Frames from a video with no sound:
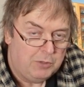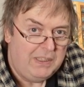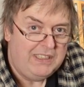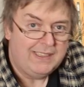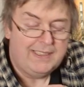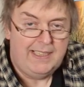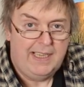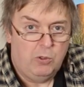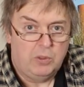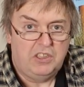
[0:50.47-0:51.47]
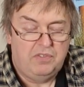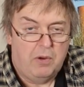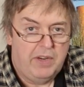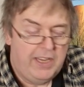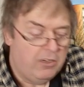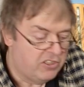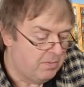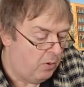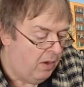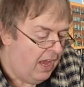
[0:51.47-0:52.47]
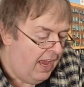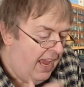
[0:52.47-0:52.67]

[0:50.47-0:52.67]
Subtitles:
which means the tilt is very usable.